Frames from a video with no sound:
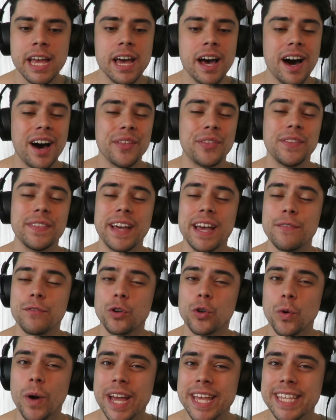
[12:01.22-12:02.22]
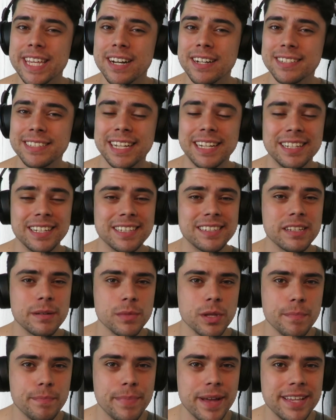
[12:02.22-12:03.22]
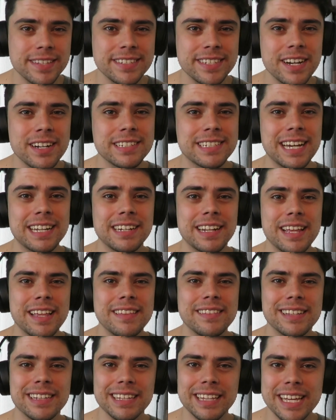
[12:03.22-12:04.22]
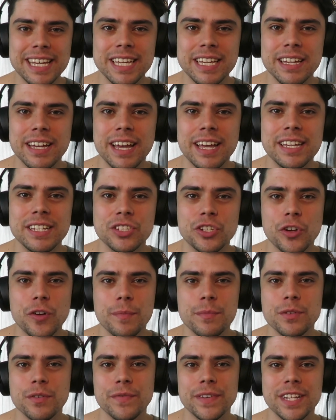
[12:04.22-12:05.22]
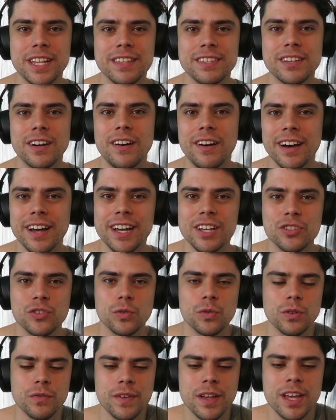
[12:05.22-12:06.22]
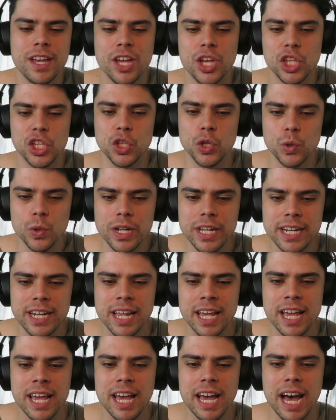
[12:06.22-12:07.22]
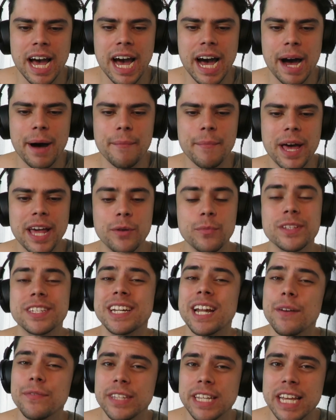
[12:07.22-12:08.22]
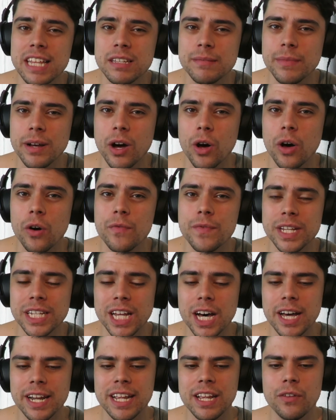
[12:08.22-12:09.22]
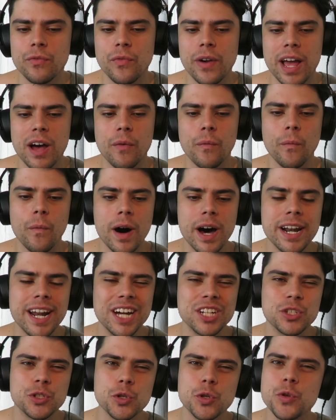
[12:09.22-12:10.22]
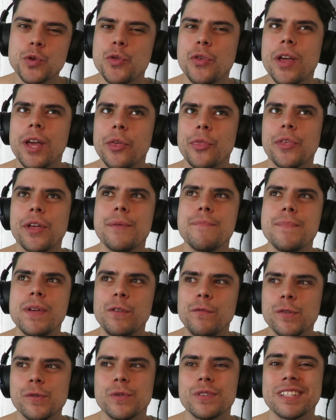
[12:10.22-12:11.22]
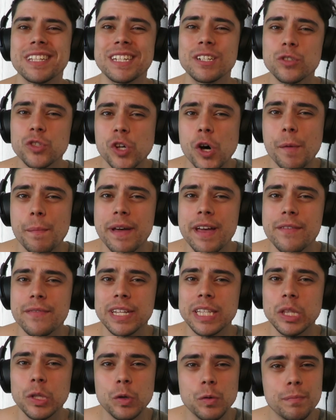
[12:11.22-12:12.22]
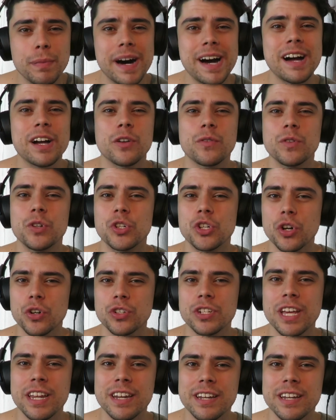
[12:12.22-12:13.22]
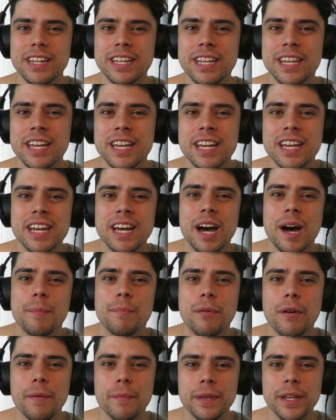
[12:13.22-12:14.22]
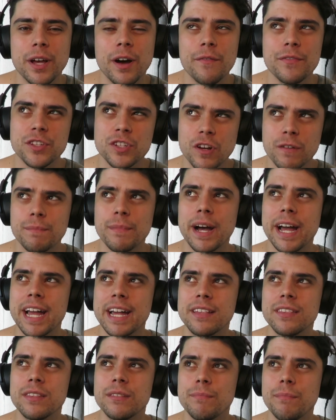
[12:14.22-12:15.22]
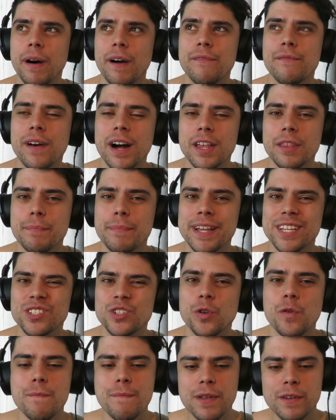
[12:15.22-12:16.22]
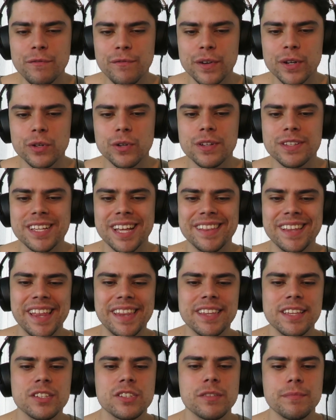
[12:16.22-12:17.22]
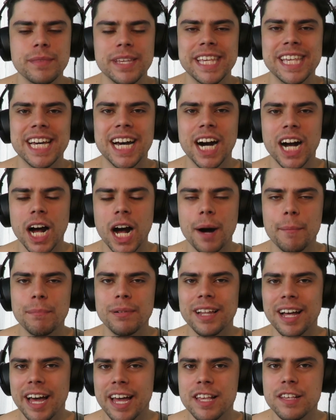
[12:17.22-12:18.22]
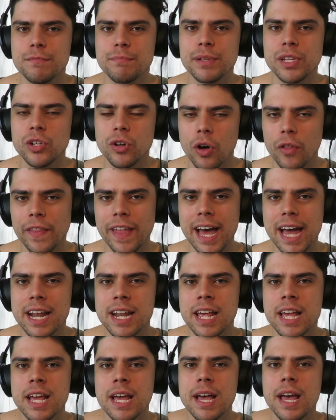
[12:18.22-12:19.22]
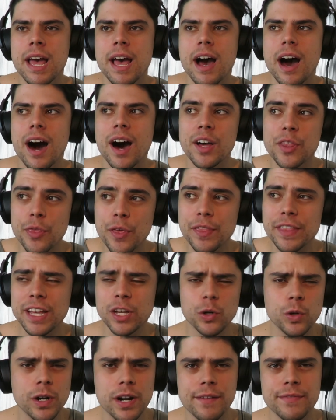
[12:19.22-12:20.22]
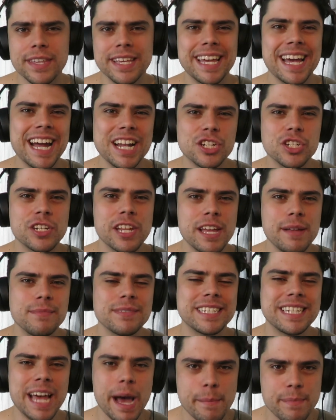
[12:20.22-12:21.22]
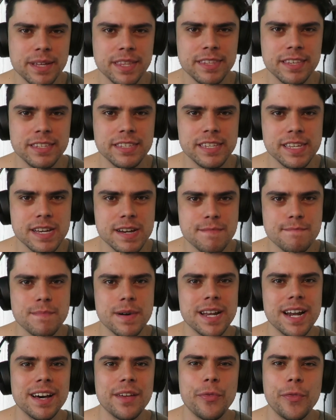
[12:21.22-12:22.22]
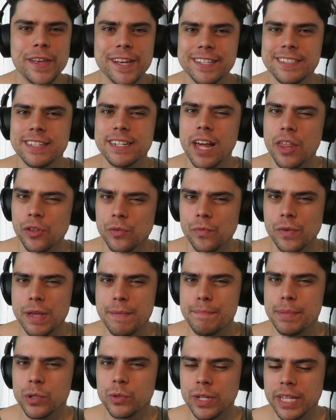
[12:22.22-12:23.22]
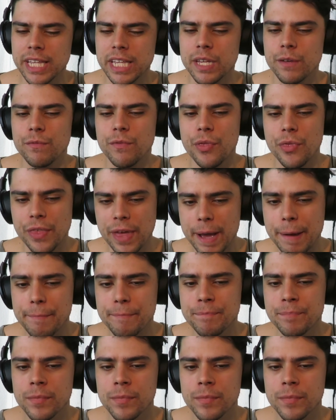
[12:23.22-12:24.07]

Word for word: I think they have great young talent, some of the best young talent in the league in terms of an entire sort of unit. Um, and it was enough to get them over the line in round one. I do think their midfield is a little top heavy. Luke Parker and Josh Kennedy are probably, off the top of my head, by far the best two midfielders. And then there's some young players beyond that. I think they're good enough to catch teams napping this year, but I think it's another rebuilding year for them.